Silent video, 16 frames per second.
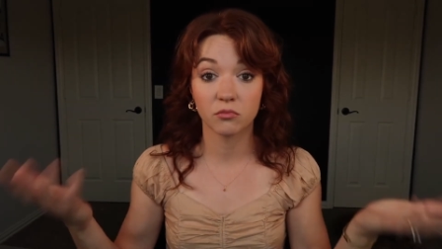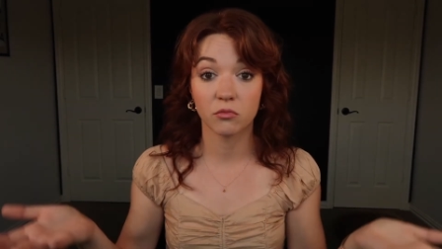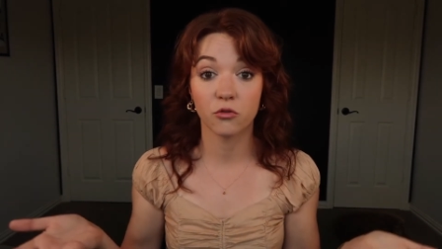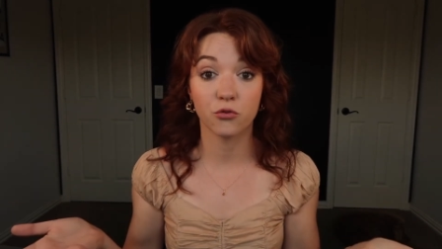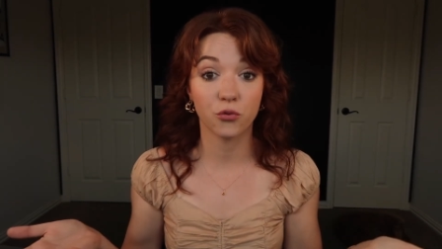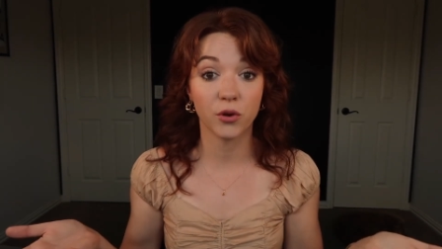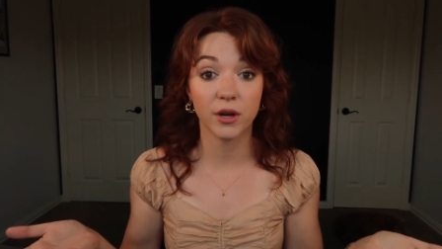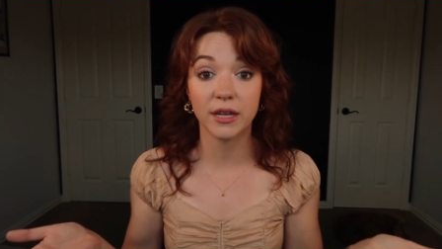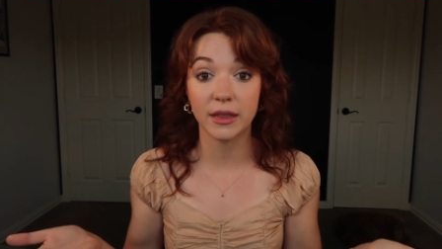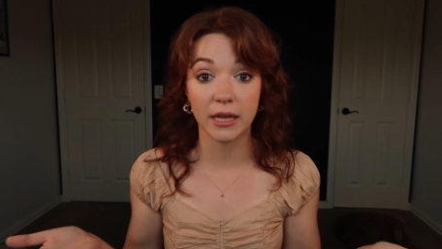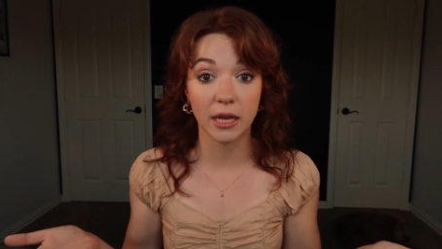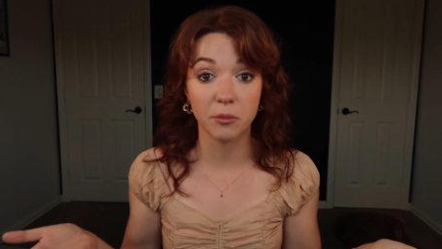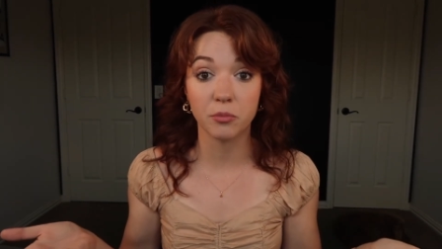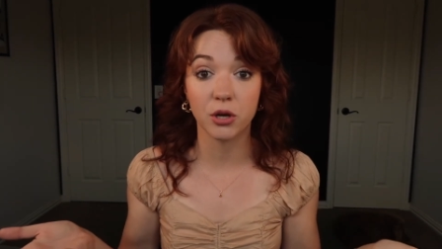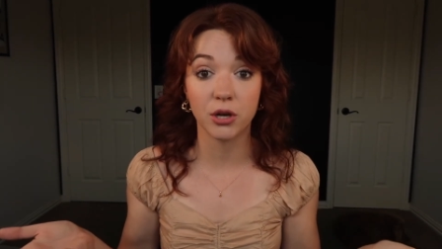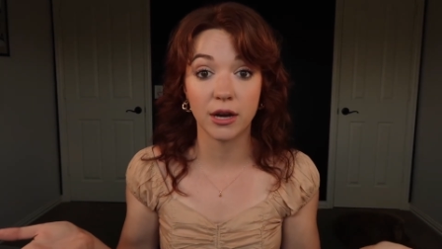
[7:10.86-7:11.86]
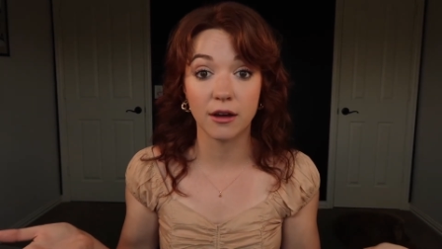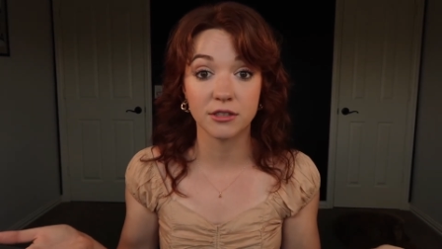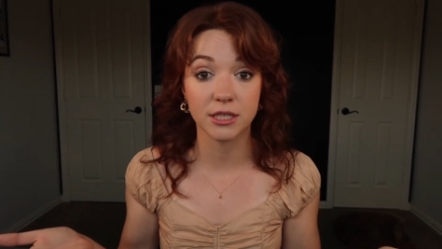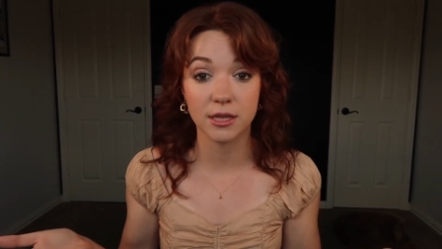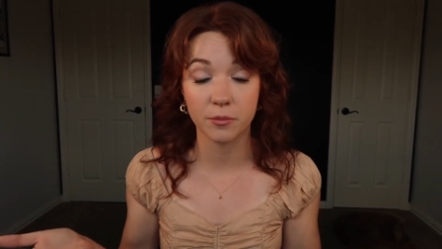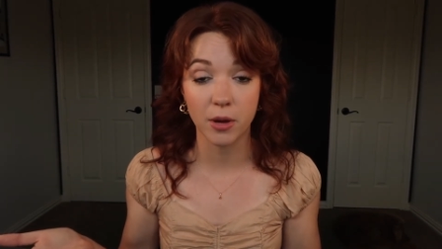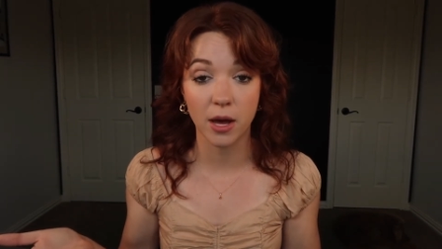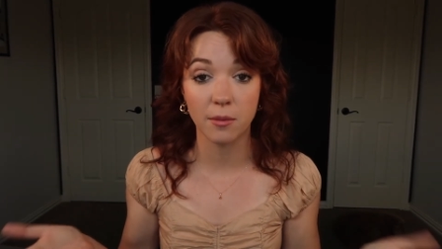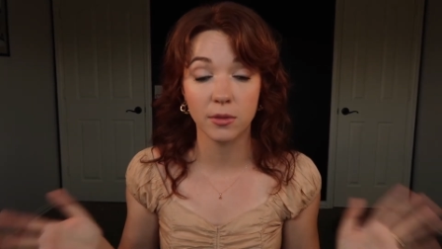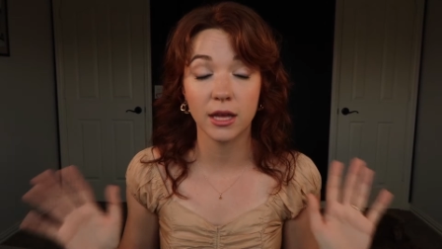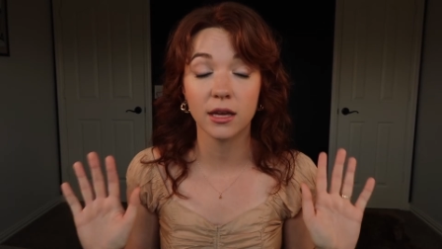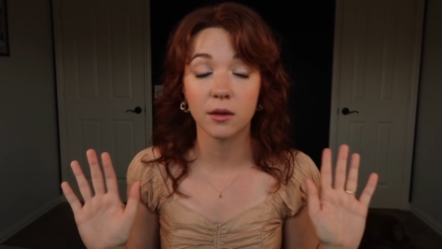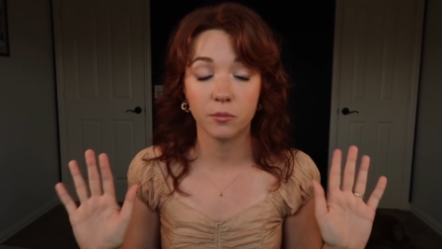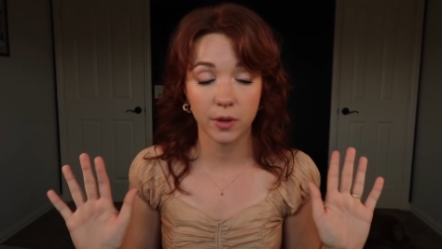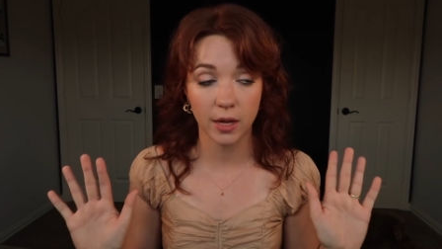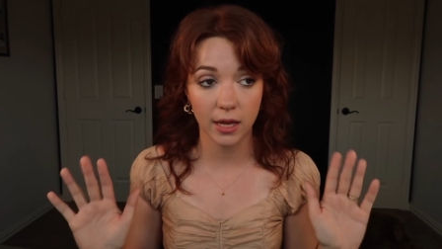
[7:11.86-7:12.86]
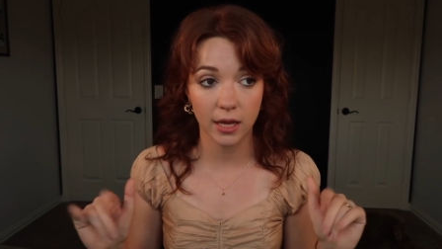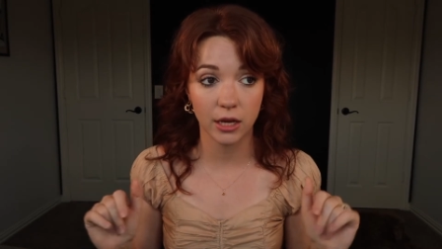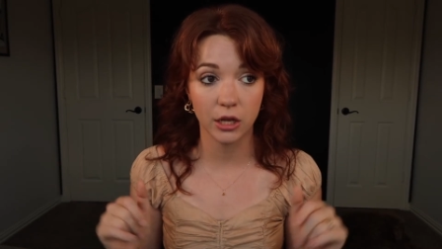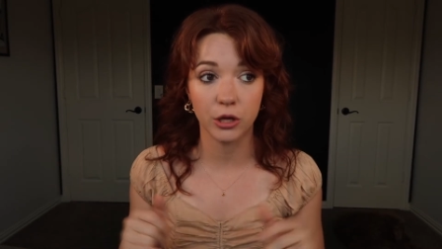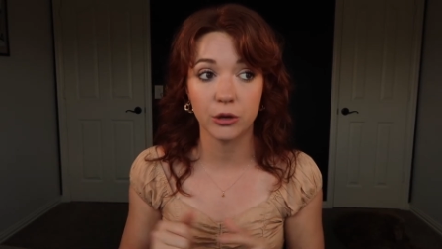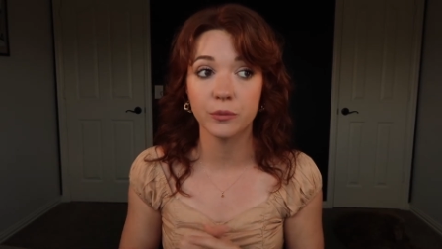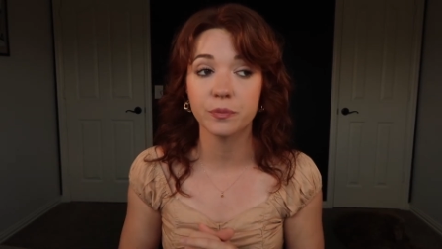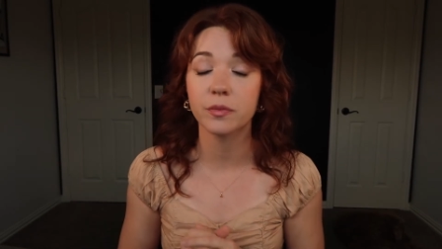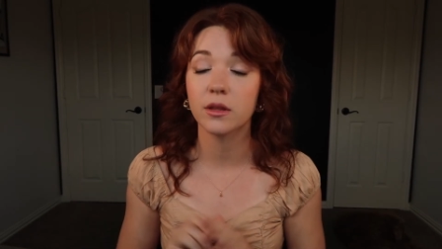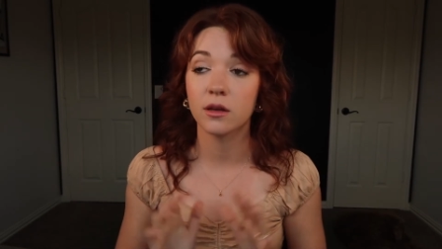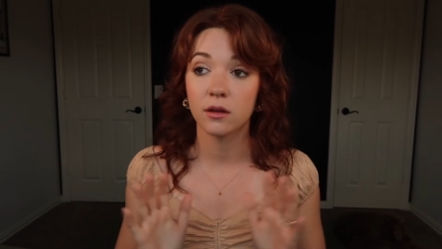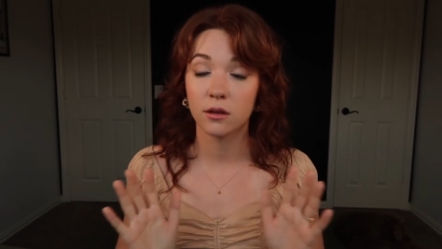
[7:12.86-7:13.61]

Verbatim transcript: freely put out to the public, but anywho,